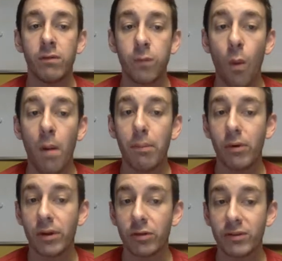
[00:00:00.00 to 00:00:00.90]

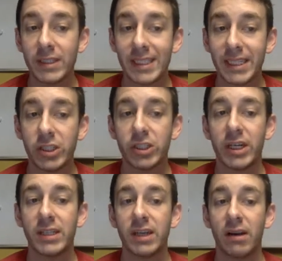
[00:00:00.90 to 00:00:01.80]
4.36
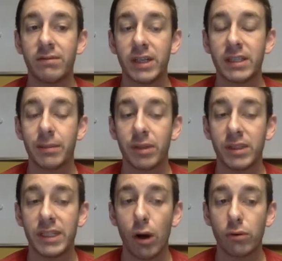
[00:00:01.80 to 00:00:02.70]
shares of ticker symbol
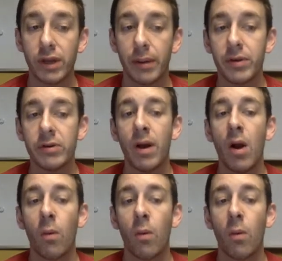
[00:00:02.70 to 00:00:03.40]
DOW,